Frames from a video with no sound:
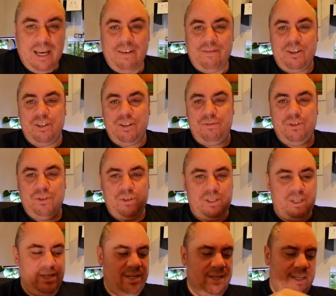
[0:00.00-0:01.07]
your
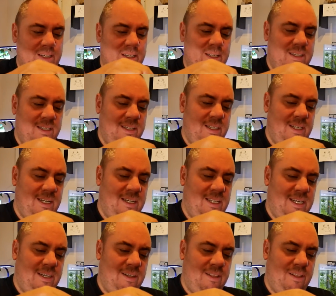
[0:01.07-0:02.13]
diffuser,
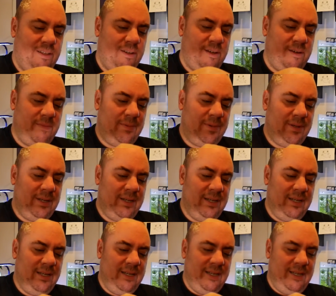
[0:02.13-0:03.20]
airline on the top,
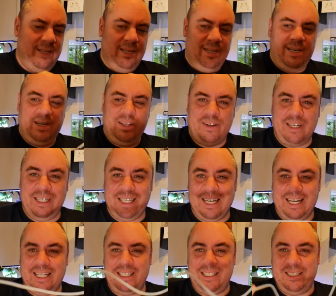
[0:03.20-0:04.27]
other end
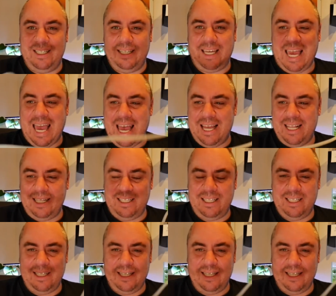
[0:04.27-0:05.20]
connected to the can,